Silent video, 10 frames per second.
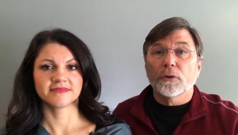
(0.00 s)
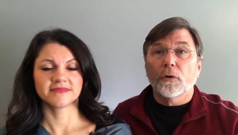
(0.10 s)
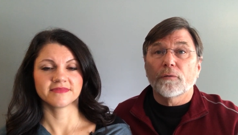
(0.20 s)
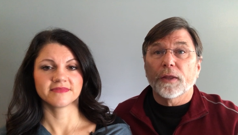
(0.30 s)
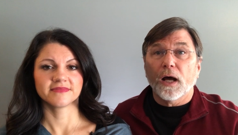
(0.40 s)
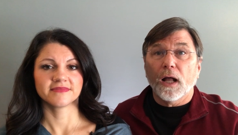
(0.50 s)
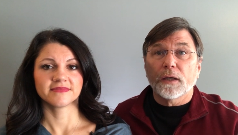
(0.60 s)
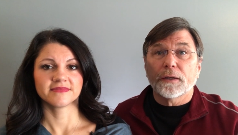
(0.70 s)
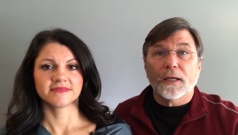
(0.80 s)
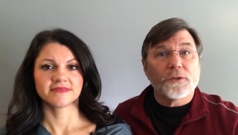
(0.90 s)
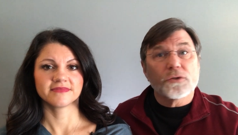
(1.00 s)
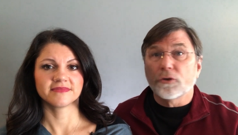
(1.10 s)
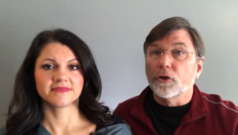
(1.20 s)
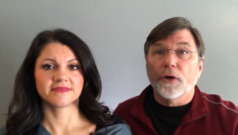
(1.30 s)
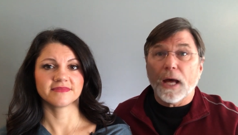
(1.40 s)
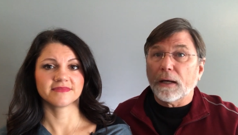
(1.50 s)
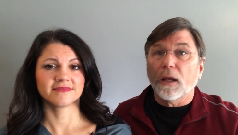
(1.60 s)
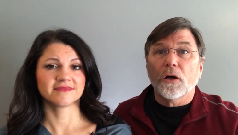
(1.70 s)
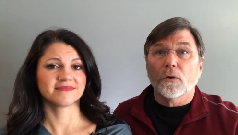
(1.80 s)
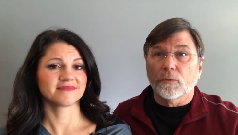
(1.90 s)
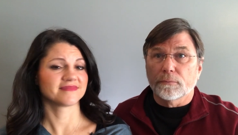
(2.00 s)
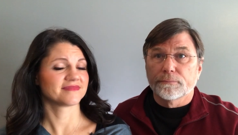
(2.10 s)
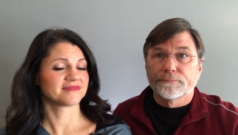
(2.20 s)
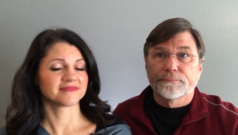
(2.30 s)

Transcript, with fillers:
Speaker 1: blue over the holidays, you're not alone.